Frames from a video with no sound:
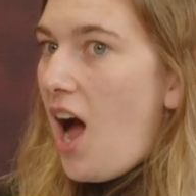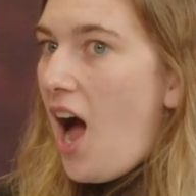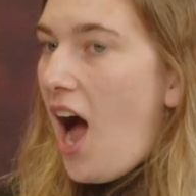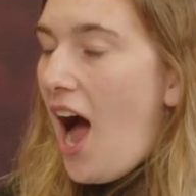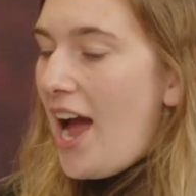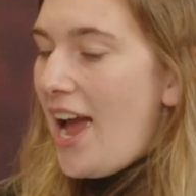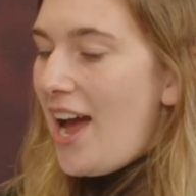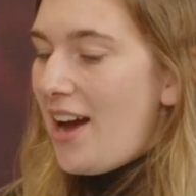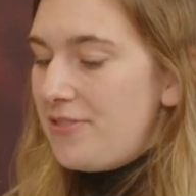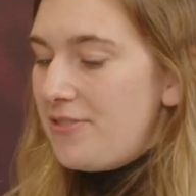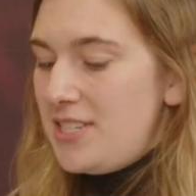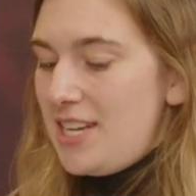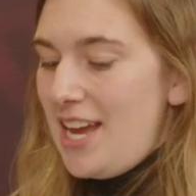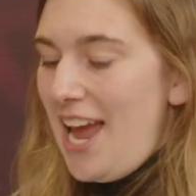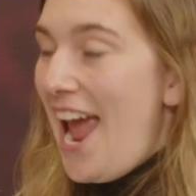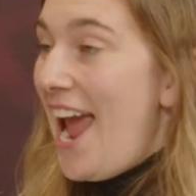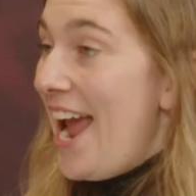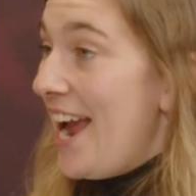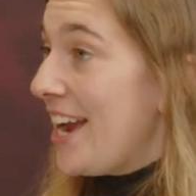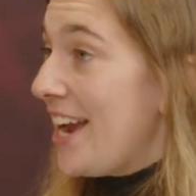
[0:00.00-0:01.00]
I have to,
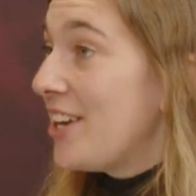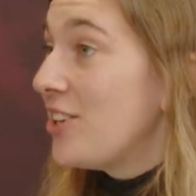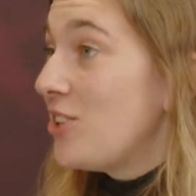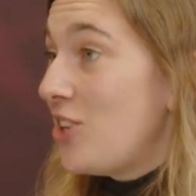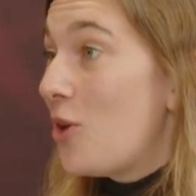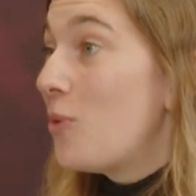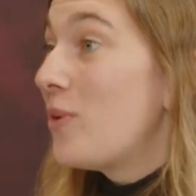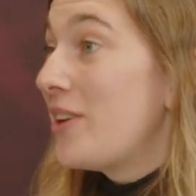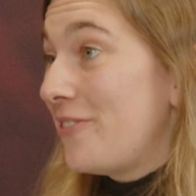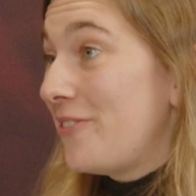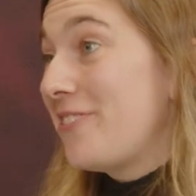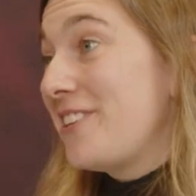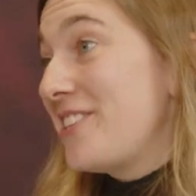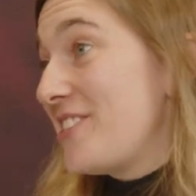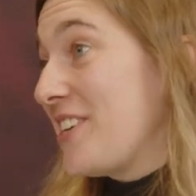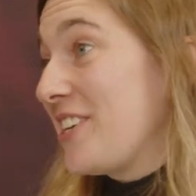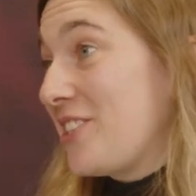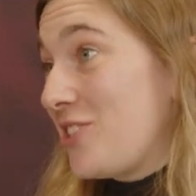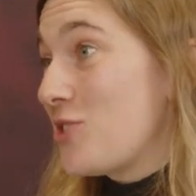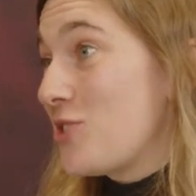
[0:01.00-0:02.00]
A, know what it feels
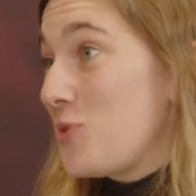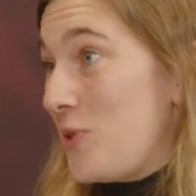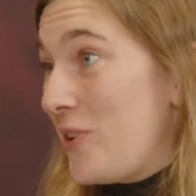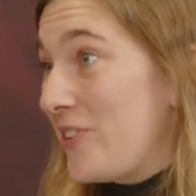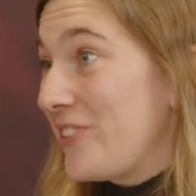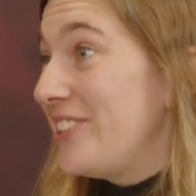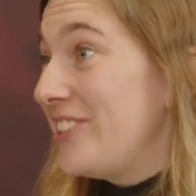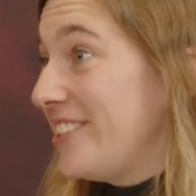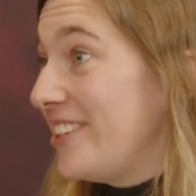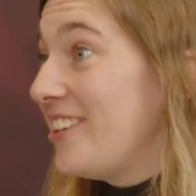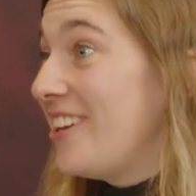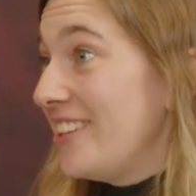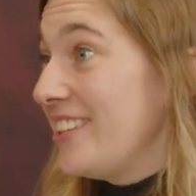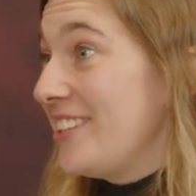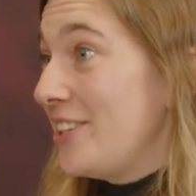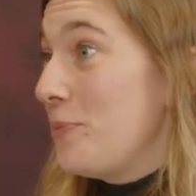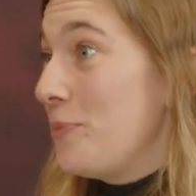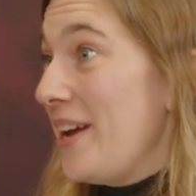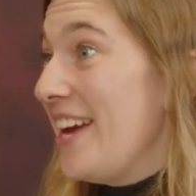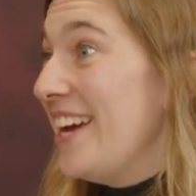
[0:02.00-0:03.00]
like to struggle a
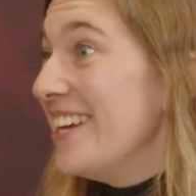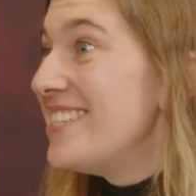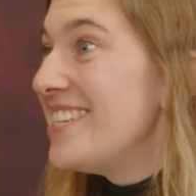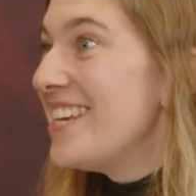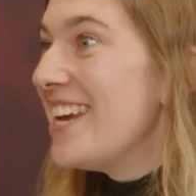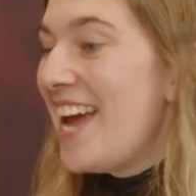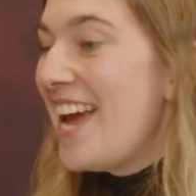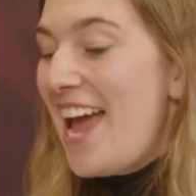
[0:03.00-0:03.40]
little bit,